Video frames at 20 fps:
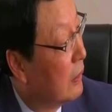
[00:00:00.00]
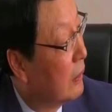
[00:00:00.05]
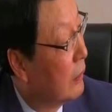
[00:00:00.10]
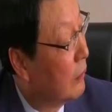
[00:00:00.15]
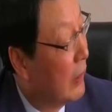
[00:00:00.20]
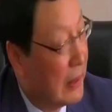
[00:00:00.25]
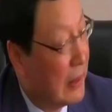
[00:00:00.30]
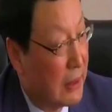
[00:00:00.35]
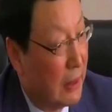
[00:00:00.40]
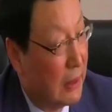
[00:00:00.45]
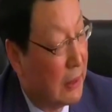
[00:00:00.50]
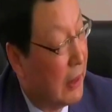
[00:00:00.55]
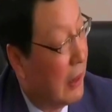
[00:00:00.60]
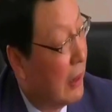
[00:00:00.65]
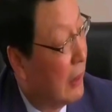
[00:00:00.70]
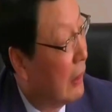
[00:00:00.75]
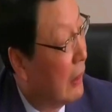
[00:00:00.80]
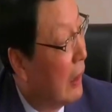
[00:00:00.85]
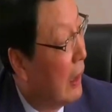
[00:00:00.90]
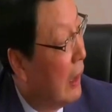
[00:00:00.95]
once
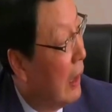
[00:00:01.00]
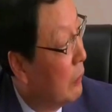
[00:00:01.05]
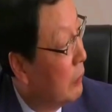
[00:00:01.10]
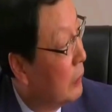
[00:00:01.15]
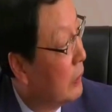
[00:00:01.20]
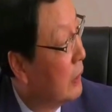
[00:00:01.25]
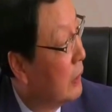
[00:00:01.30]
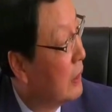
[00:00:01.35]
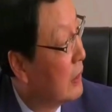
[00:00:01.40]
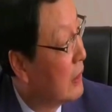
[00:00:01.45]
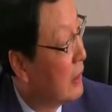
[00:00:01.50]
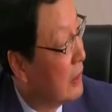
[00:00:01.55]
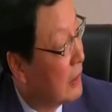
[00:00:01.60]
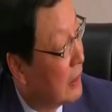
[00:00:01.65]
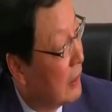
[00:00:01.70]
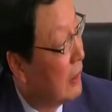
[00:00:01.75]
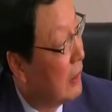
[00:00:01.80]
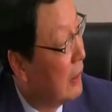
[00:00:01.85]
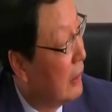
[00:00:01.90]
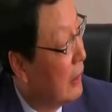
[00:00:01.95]
again, I would
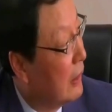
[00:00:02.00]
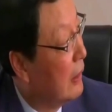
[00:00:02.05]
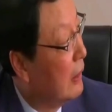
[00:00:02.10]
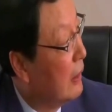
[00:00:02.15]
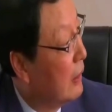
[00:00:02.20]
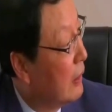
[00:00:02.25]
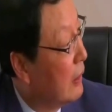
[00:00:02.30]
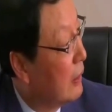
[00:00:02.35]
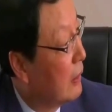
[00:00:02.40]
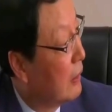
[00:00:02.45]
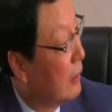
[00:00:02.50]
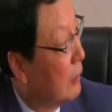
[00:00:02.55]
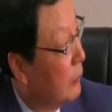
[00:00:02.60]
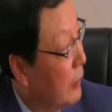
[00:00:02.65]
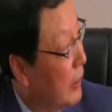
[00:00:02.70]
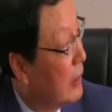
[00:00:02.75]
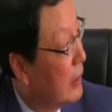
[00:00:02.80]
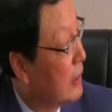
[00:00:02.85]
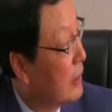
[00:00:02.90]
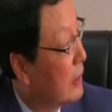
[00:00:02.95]
sincerely
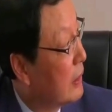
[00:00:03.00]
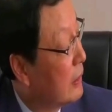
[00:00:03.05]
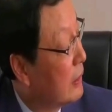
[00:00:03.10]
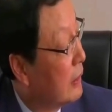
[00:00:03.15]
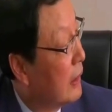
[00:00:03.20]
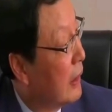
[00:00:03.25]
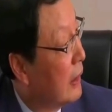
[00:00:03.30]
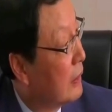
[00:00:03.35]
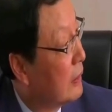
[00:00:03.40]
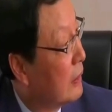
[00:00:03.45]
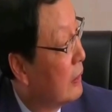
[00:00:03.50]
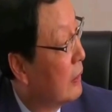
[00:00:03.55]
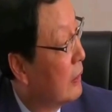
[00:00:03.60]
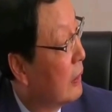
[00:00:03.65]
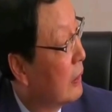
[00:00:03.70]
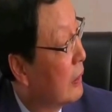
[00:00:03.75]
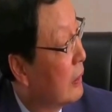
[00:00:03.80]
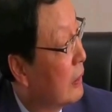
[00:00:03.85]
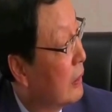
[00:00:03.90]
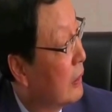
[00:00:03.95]
wish that
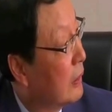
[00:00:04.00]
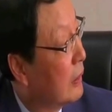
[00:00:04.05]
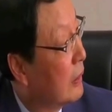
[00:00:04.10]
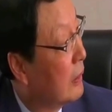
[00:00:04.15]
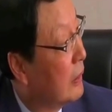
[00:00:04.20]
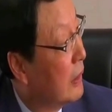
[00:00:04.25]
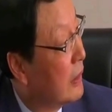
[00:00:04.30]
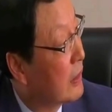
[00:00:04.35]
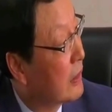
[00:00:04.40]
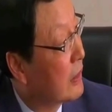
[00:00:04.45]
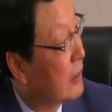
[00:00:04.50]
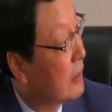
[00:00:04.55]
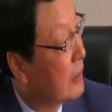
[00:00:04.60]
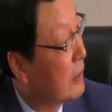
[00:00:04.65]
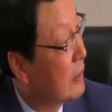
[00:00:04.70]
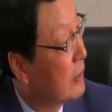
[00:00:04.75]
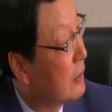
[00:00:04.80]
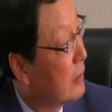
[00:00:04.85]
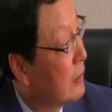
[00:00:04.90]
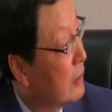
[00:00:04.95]
this
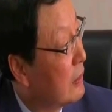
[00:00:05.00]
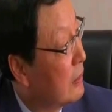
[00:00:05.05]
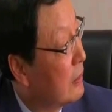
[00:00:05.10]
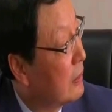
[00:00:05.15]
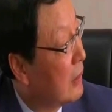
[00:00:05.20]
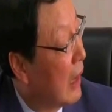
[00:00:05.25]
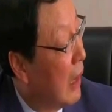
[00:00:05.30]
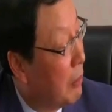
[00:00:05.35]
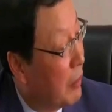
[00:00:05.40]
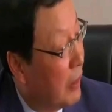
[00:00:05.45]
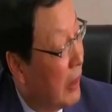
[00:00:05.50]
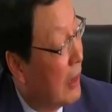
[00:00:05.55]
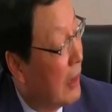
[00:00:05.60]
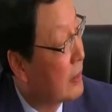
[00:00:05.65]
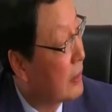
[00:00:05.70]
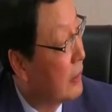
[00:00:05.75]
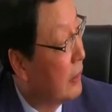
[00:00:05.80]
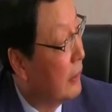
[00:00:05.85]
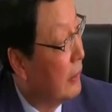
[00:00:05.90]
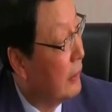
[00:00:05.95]

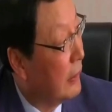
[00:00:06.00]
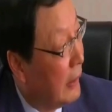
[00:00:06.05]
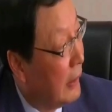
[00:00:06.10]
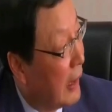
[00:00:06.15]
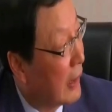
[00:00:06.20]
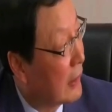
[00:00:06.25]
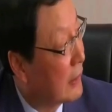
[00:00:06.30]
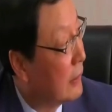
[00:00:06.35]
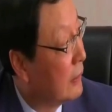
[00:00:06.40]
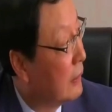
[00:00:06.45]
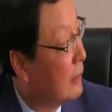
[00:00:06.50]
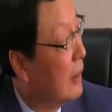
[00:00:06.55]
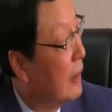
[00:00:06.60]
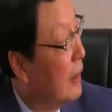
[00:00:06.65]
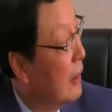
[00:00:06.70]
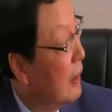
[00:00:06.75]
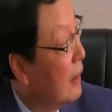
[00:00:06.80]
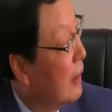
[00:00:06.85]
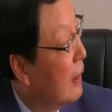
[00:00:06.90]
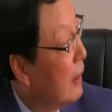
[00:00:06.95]
harmonized election
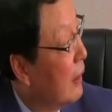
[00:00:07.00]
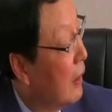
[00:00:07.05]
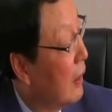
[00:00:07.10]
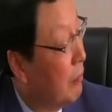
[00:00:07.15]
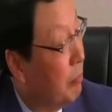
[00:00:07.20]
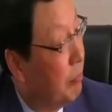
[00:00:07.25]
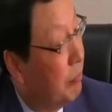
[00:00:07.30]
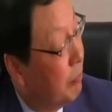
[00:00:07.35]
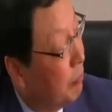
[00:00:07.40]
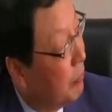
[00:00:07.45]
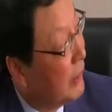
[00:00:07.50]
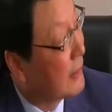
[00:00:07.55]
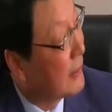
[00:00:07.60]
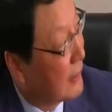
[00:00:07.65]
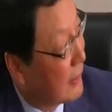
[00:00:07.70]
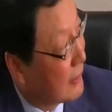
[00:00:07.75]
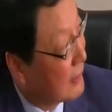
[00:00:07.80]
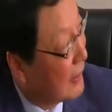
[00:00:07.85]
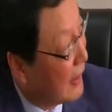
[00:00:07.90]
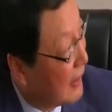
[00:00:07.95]
a big
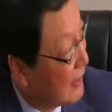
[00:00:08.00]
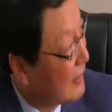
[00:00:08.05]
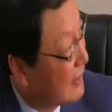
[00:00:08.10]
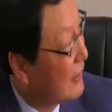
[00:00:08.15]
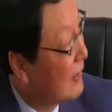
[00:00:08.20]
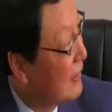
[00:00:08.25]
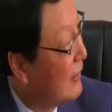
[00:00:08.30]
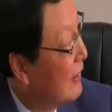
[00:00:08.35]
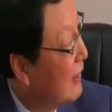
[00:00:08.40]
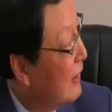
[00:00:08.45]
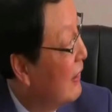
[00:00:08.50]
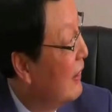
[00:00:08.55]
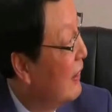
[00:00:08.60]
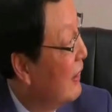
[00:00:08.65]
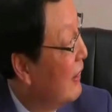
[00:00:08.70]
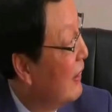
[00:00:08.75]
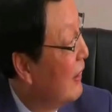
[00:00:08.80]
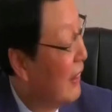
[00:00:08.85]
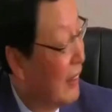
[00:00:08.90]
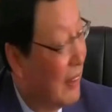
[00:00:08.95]
success.
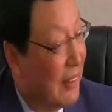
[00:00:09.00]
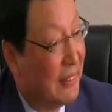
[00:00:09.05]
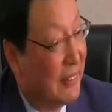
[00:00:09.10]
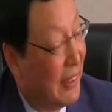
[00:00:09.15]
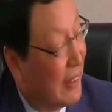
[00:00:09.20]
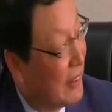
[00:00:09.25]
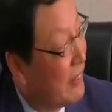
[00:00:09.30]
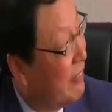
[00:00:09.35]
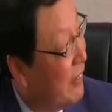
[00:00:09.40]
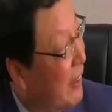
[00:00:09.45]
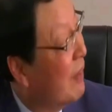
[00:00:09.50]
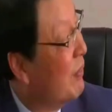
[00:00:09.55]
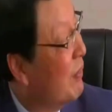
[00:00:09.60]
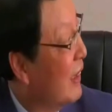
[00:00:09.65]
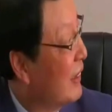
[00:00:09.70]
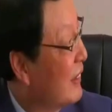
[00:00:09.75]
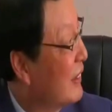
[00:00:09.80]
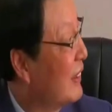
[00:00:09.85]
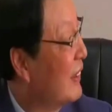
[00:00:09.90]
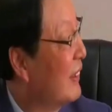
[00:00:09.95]
Thank you very
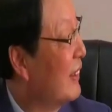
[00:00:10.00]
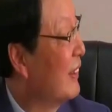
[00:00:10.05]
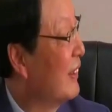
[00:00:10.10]
much.